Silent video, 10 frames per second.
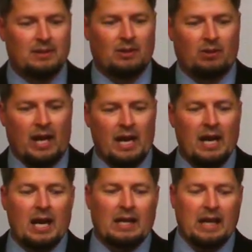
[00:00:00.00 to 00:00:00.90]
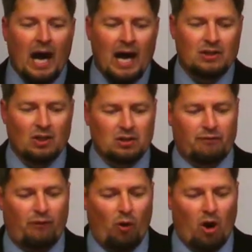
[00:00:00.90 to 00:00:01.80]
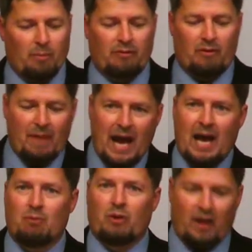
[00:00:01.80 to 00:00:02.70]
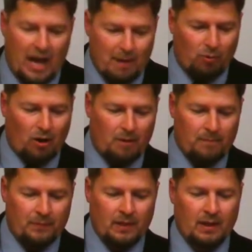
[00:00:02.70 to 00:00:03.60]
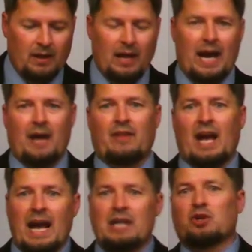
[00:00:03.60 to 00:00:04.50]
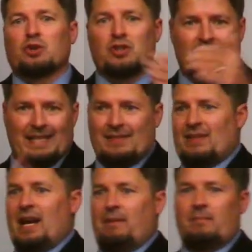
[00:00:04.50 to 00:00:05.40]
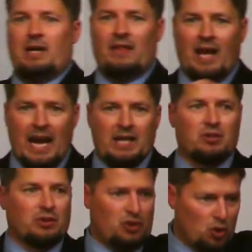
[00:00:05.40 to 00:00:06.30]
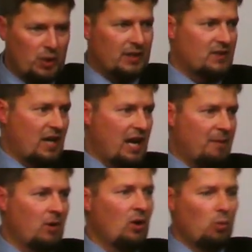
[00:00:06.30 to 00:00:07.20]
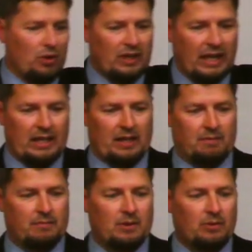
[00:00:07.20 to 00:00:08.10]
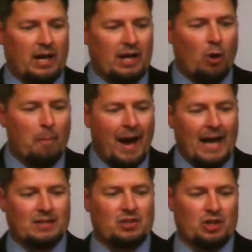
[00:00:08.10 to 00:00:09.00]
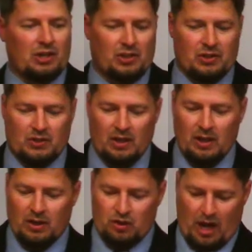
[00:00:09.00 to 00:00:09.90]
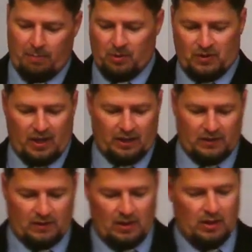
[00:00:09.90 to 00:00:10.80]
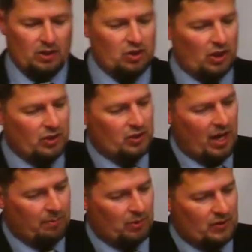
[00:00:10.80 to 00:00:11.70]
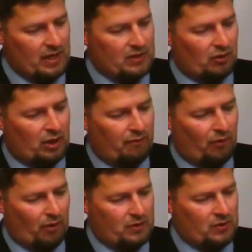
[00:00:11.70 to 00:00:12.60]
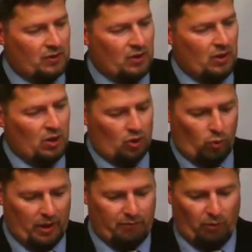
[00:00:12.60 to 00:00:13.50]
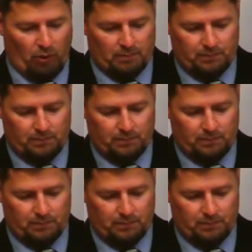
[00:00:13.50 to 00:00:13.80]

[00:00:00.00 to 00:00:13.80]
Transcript: Okay? God took the form of a man with Abram, and the angels did the same. And the angel is doing the same with Gideon. Okay? Go back to Judges chapter 6. Judges chapter 6 and look at verse 24.